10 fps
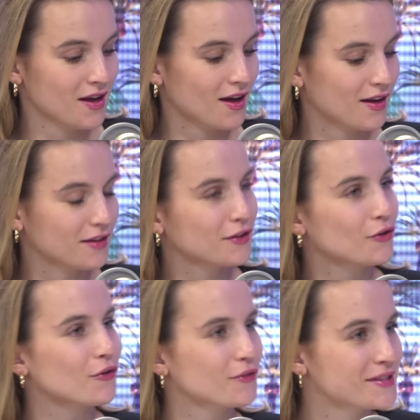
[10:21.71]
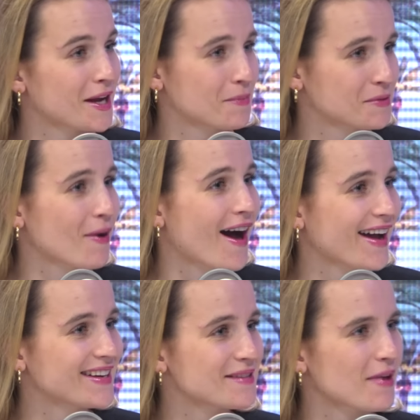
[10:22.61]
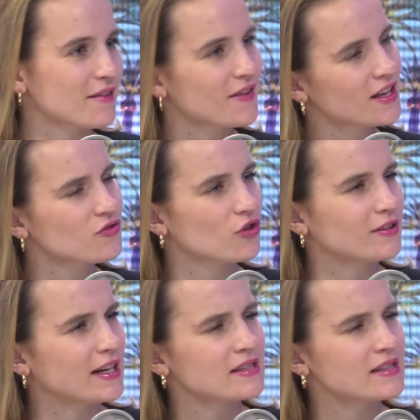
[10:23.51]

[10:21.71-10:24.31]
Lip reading: a little steps behind in my faith journey.